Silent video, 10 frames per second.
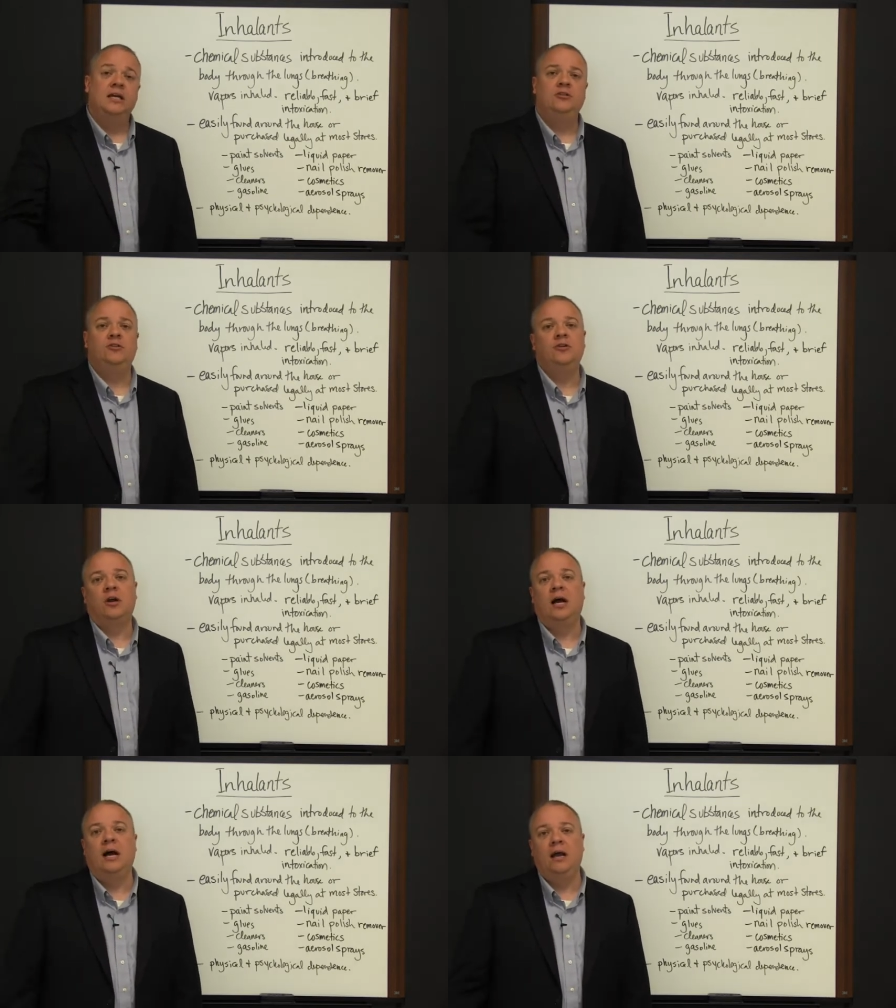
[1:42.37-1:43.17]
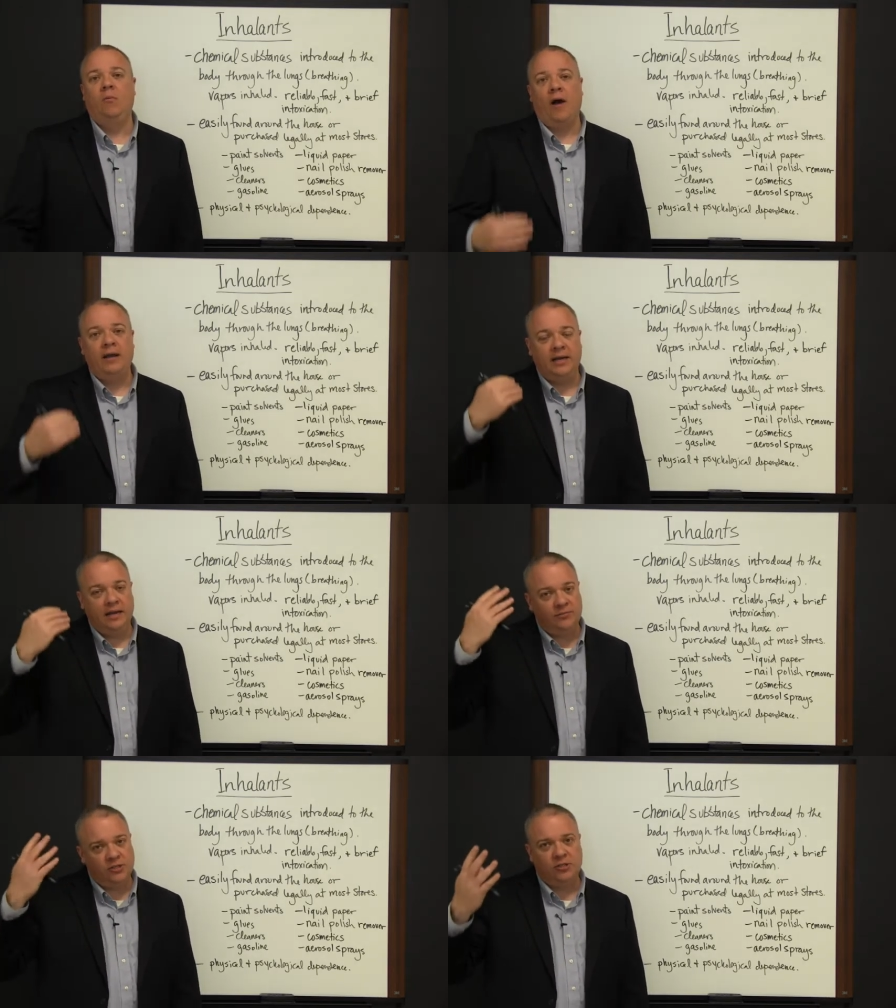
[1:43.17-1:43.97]
in junior high? Why did he
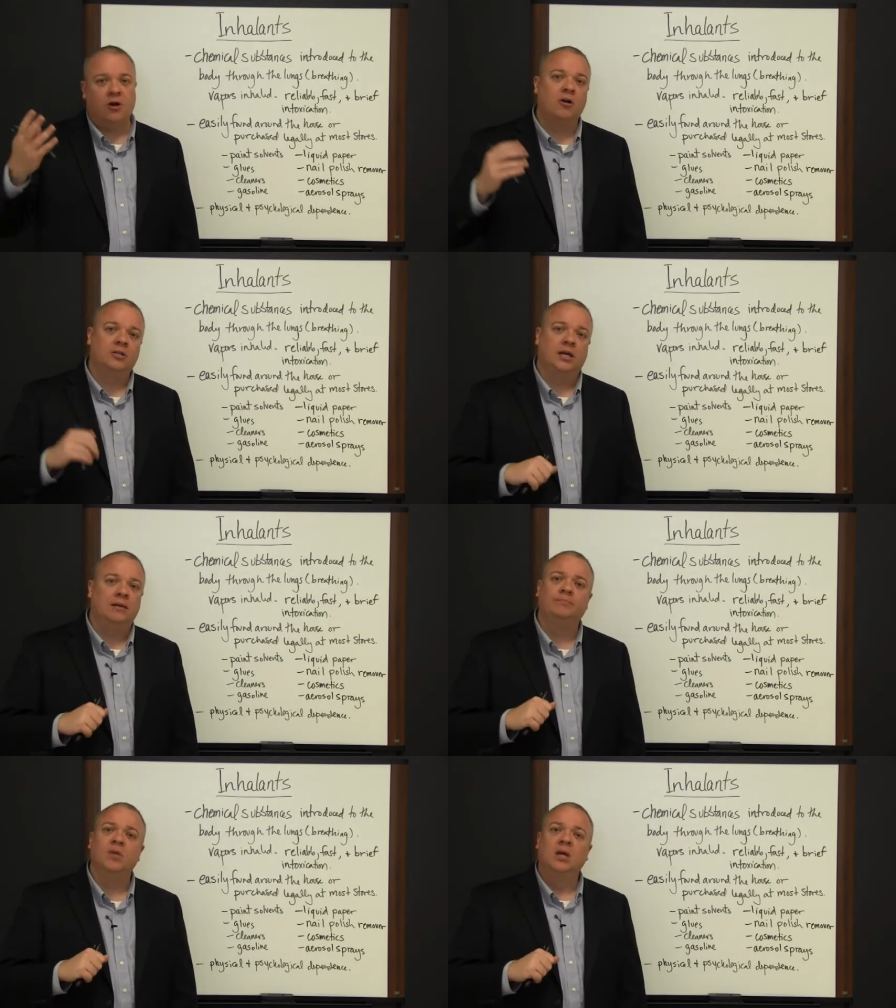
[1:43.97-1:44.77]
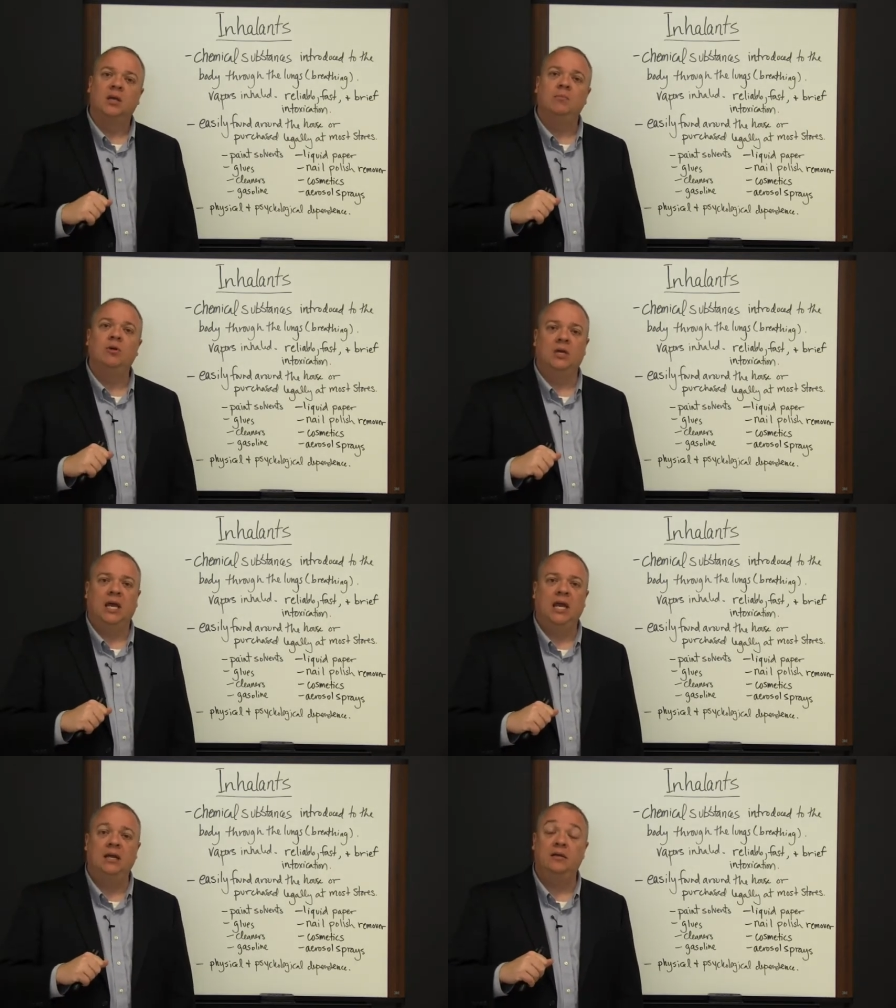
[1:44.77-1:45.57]
have such a hard time
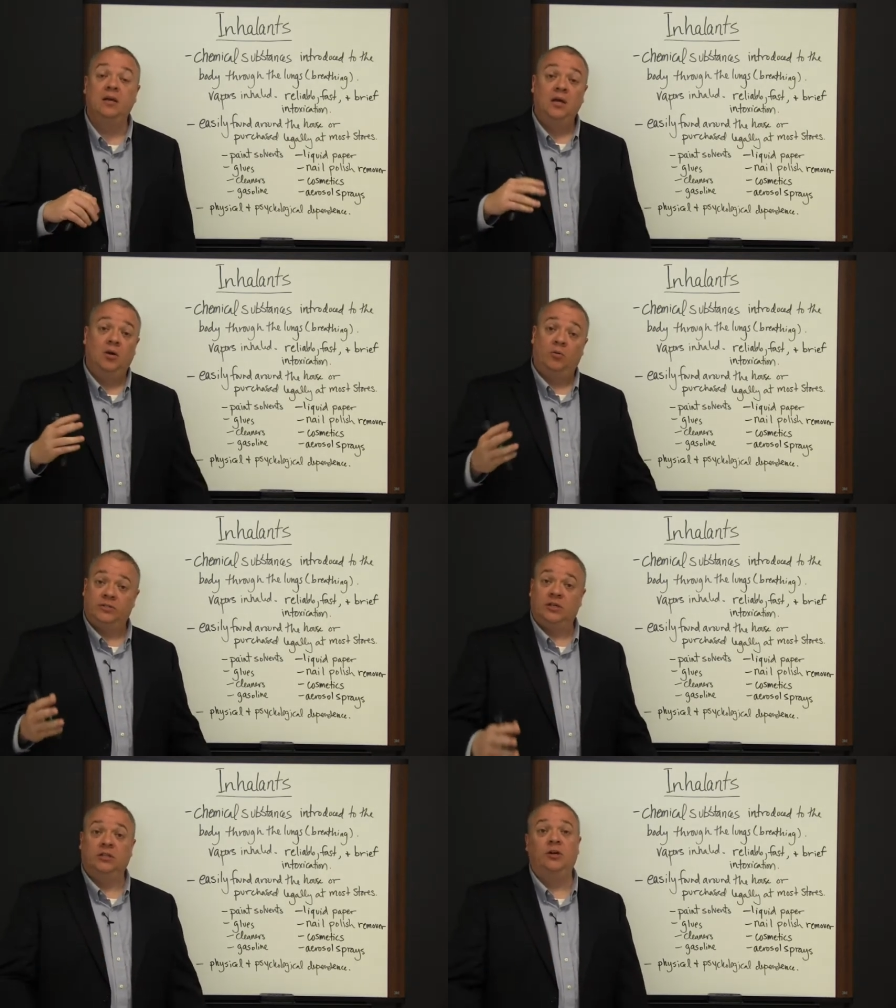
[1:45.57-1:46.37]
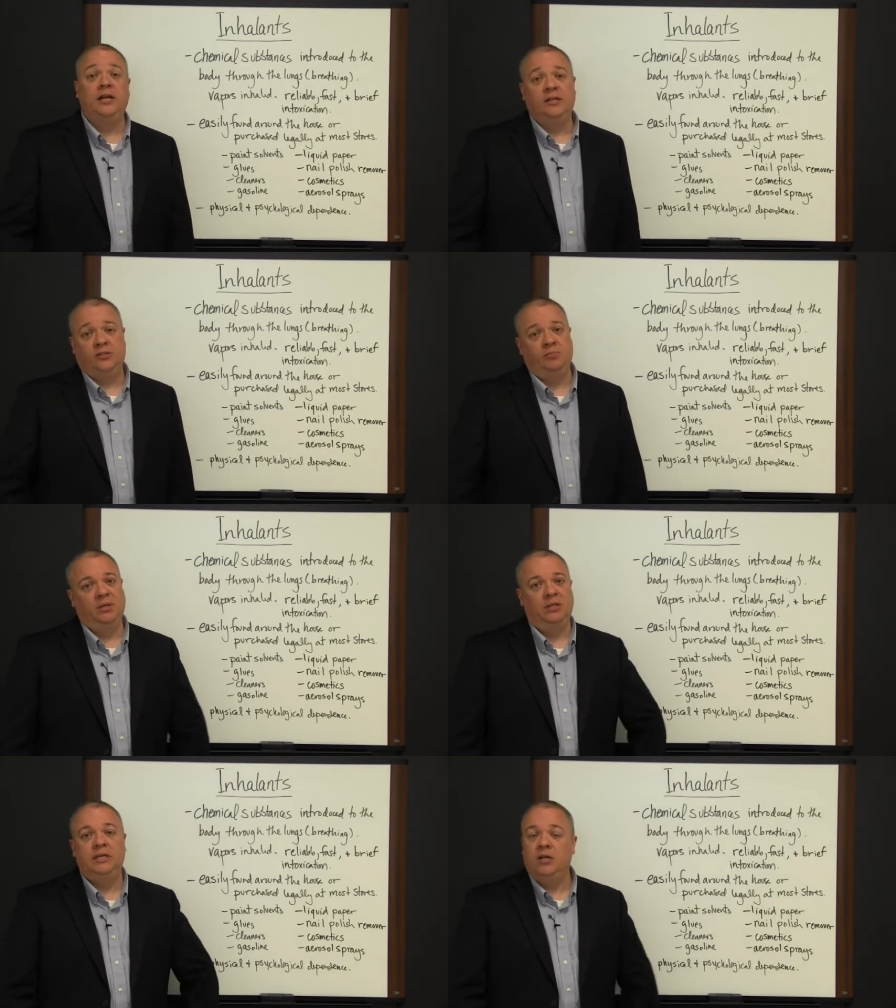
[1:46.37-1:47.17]
communicating? Was it a learning
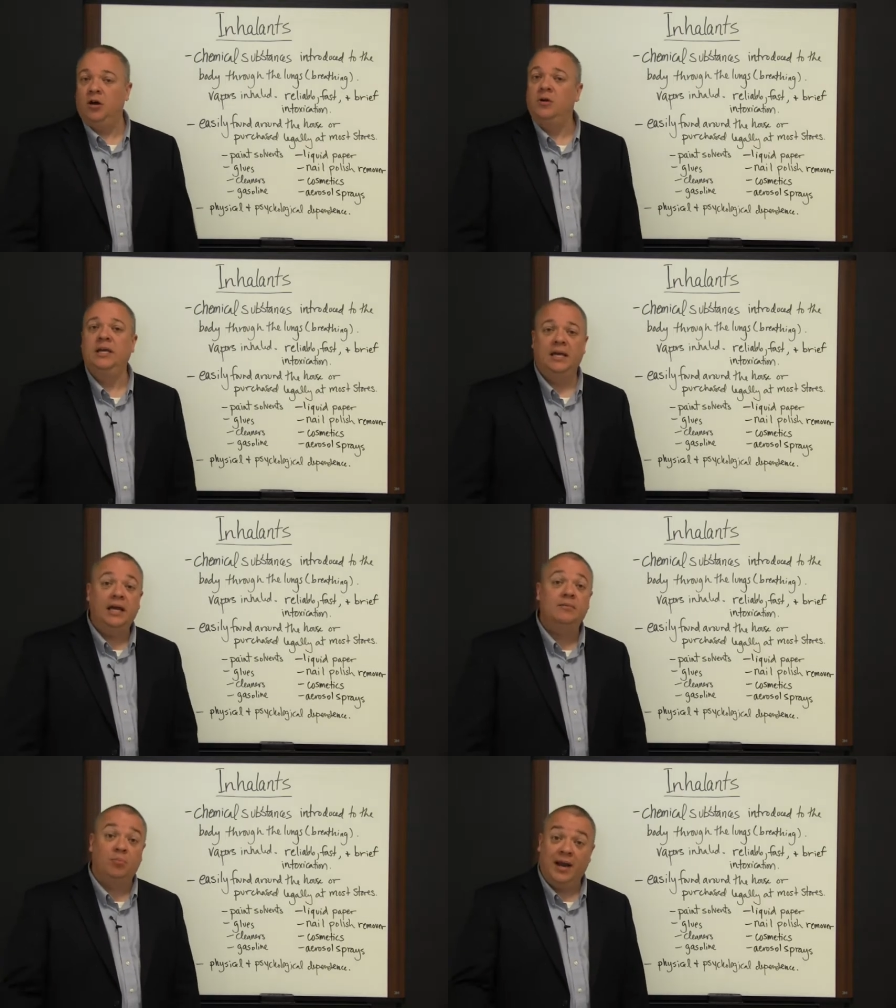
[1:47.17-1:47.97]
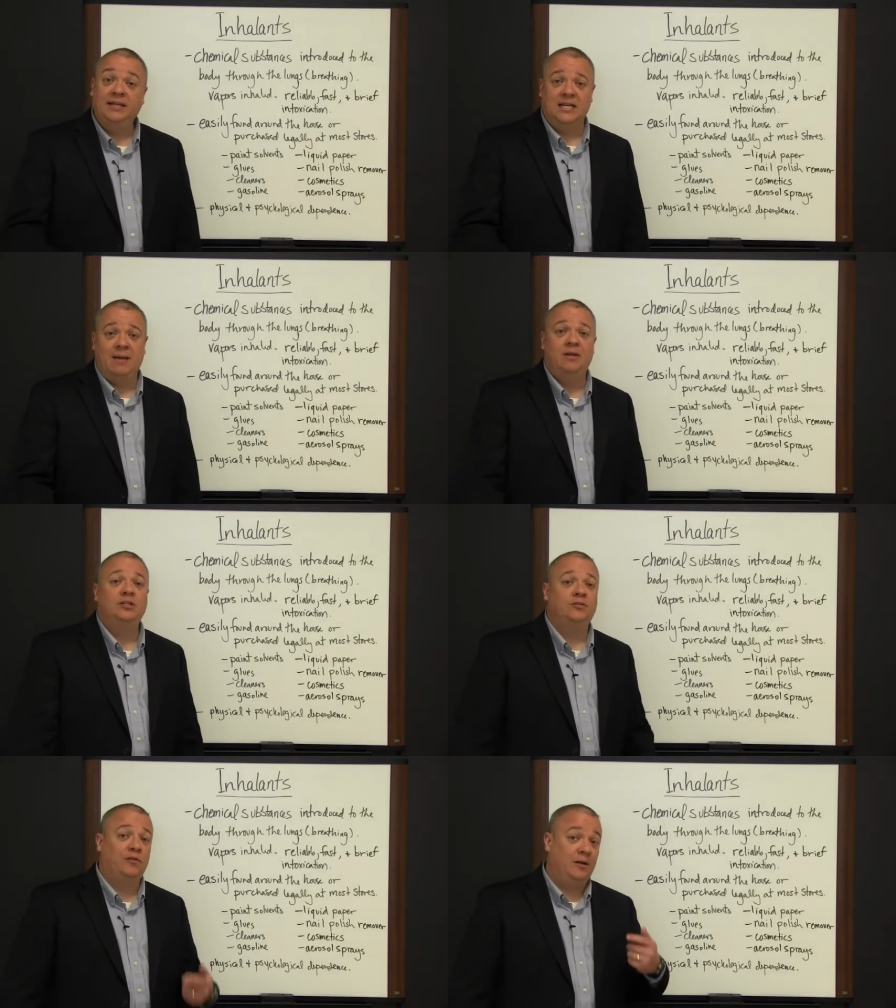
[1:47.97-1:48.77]
disability? No, he had brain
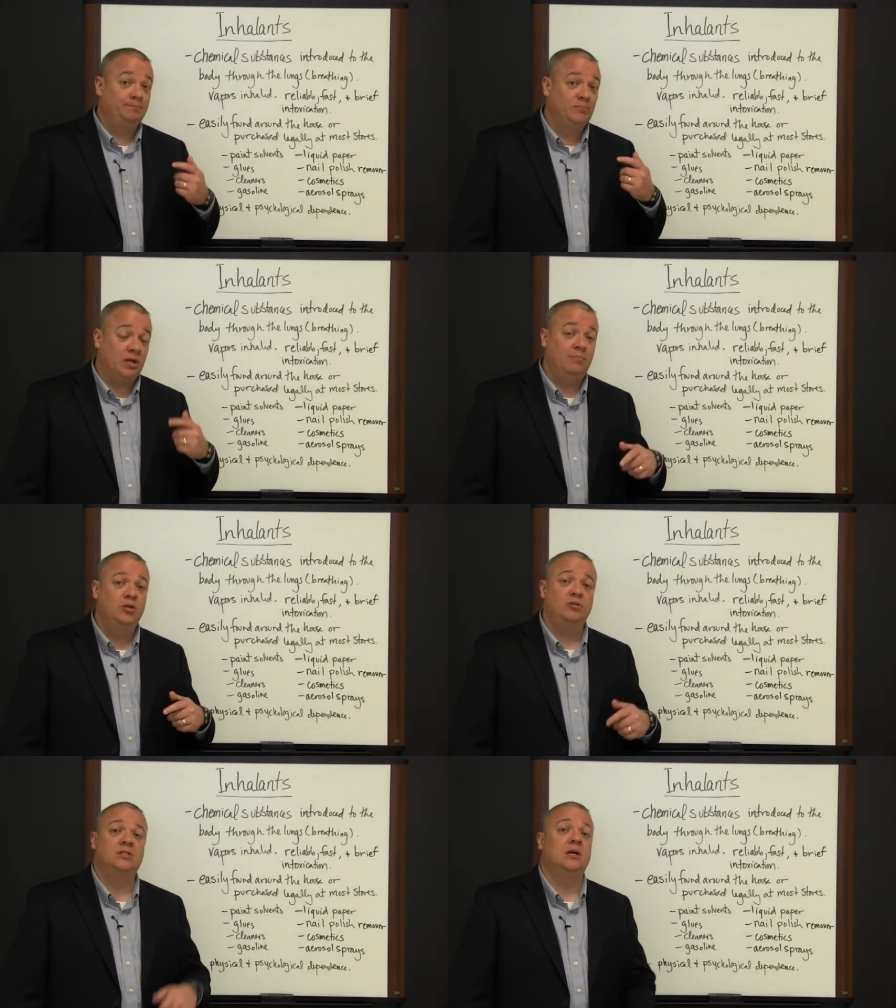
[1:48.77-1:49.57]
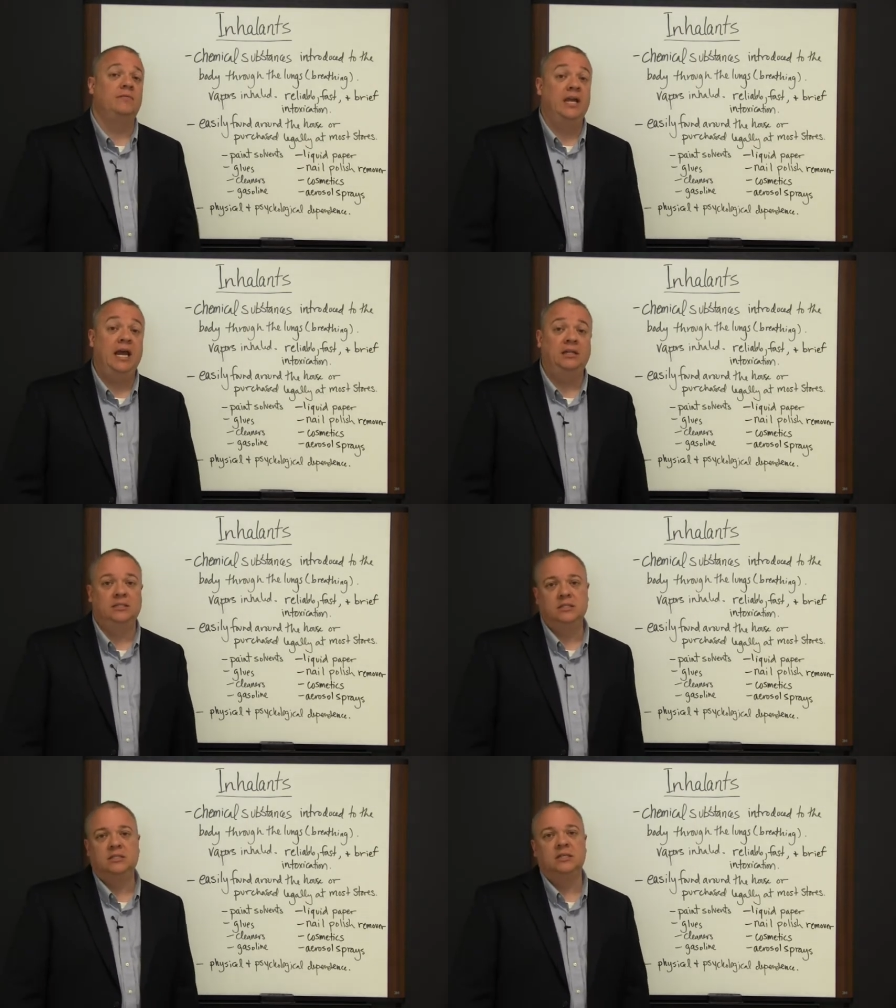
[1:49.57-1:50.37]
damage from abuse of
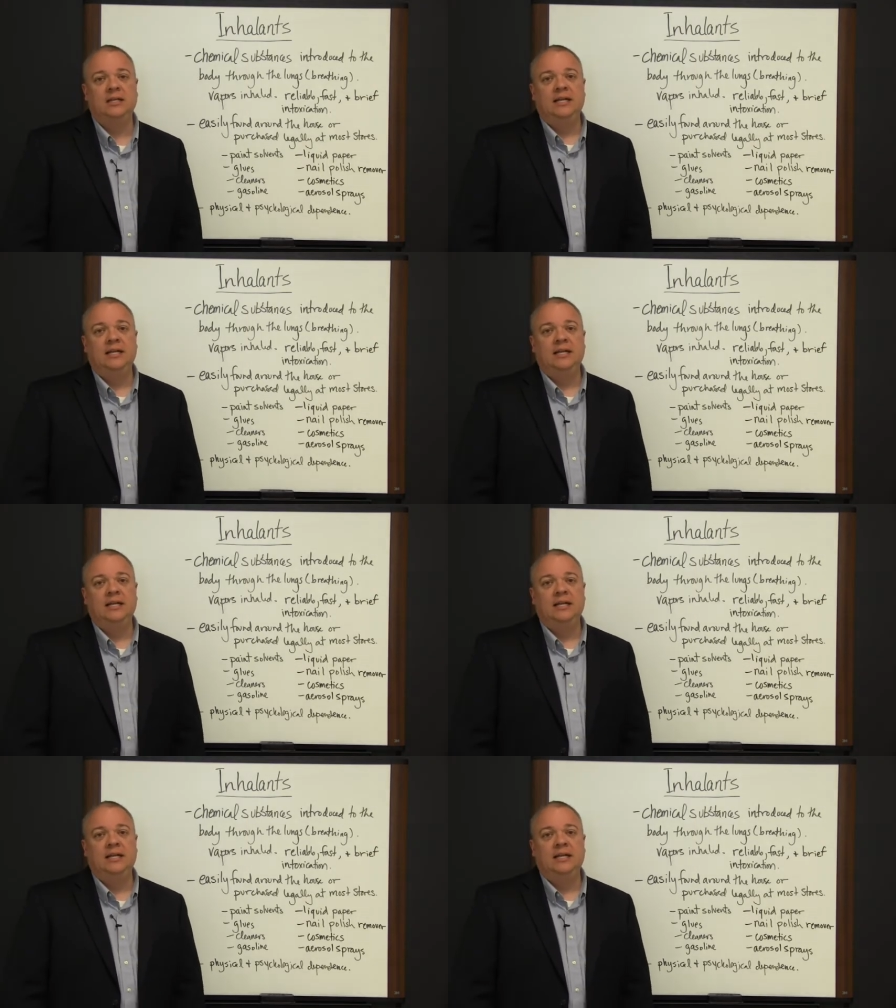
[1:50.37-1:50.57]
inhalants.